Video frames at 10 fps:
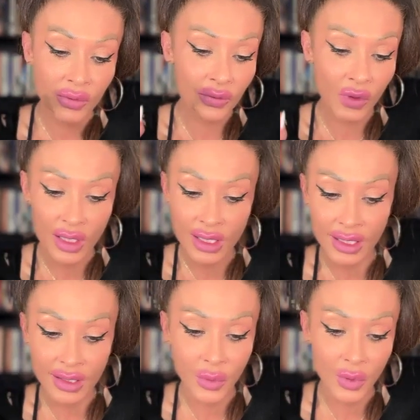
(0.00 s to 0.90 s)
For
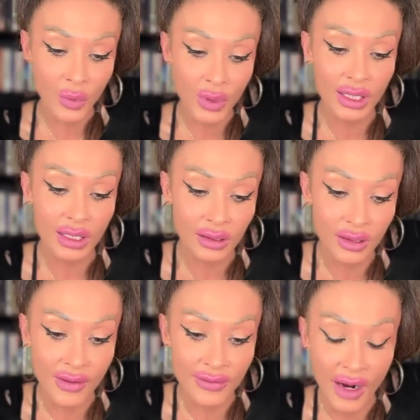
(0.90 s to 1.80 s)
instance, when we
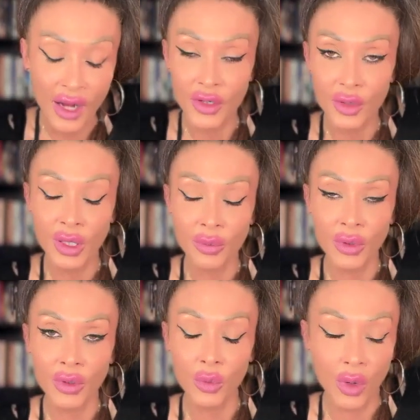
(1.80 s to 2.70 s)
love other
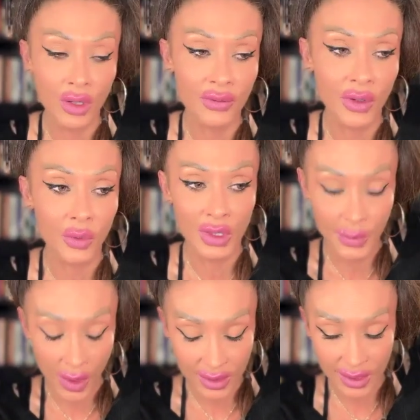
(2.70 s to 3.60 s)
people, one of our
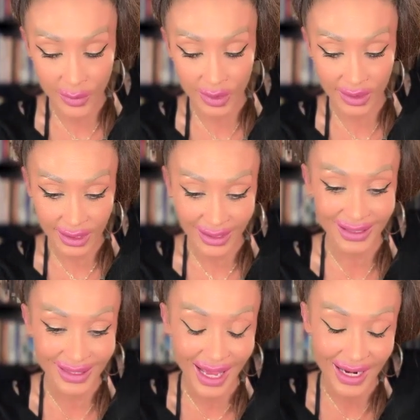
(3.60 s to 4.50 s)
responsibility
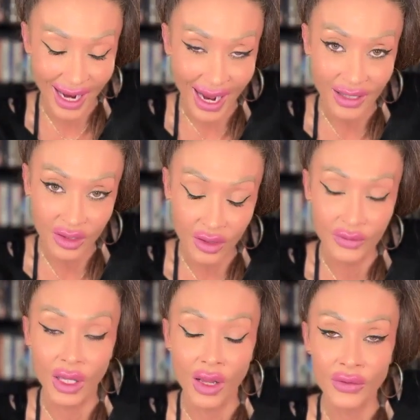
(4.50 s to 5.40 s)
in that act of
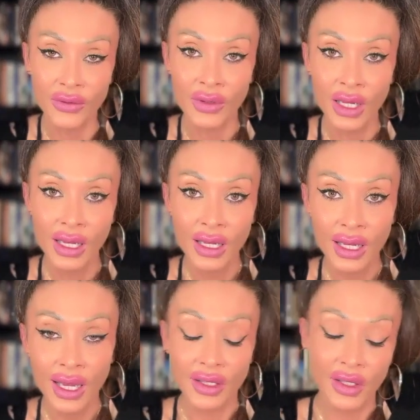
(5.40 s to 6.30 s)
love
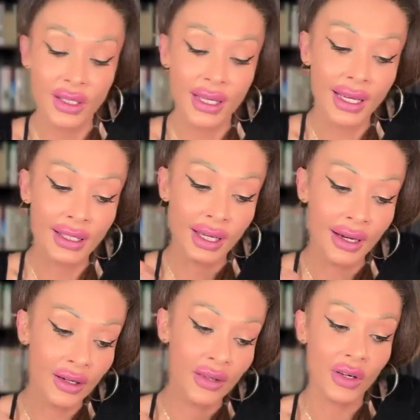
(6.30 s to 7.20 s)
is to take
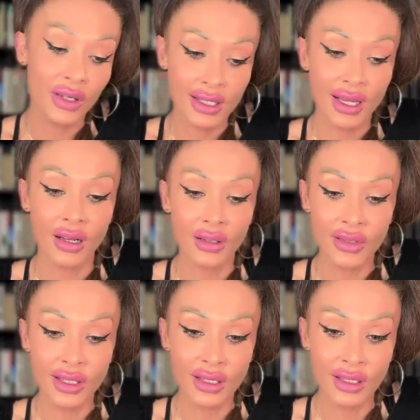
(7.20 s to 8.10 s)
care of
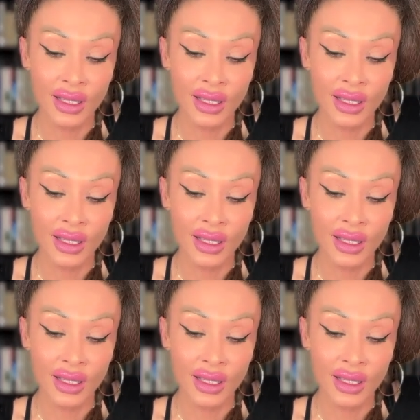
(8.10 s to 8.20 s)
ourselves